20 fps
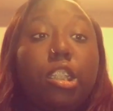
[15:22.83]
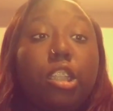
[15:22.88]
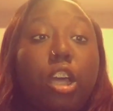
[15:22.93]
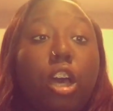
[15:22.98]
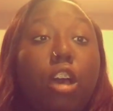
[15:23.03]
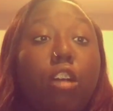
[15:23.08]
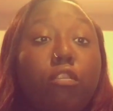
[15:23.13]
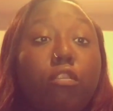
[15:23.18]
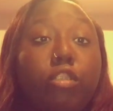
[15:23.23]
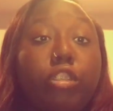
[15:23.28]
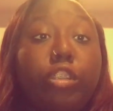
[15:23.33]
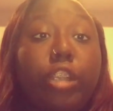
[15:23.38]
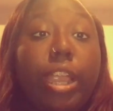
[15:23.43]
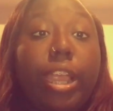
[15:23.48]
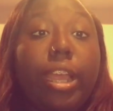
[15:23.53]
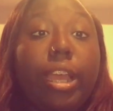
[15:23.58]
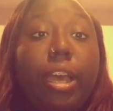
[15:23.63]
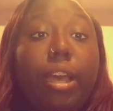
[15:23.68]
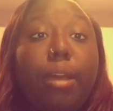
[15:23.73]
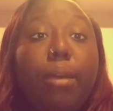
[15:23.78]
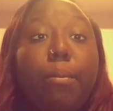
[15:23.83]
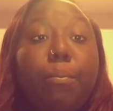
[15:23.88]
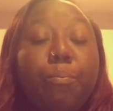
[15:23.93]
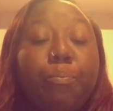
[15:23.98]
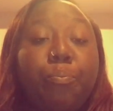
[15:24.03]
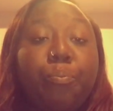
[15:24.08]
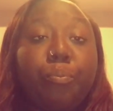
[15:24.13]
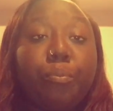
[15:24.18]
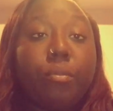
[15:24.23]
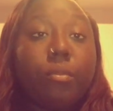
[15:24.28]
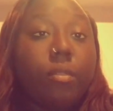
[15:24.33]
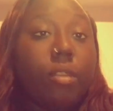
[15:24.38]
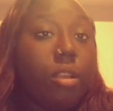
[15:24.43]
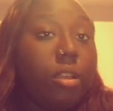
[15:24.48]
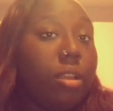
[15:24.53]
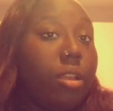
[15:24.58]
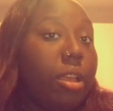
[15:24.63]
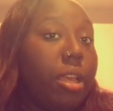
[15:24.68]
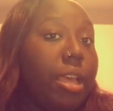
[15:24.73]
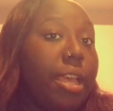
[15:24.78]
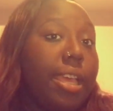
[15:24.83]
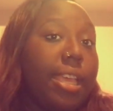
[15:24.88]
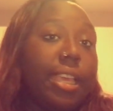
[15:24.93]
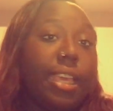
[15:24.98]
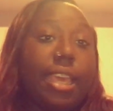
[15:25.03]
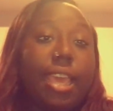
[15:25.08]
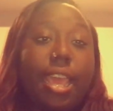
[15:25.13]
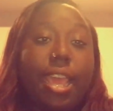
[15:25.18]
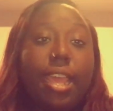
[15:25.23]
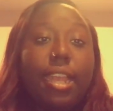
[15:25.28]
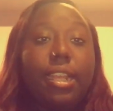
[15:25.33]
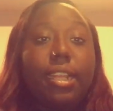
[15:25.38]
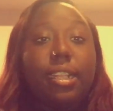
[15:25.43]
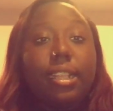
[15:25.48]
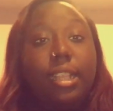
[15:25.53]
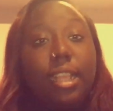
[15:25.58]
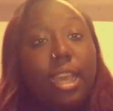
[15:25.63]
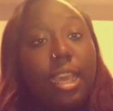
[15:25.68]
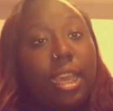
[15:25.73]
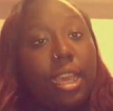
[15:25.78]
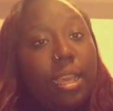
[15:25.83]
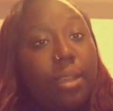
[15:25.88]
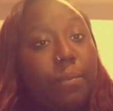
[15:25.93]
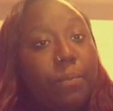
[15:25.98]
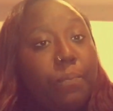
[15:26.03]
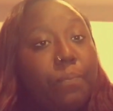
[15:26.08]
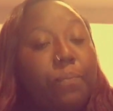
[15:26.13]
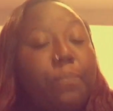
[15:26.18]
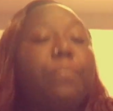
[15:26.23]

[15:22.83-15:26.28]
salt drink um, candy thing.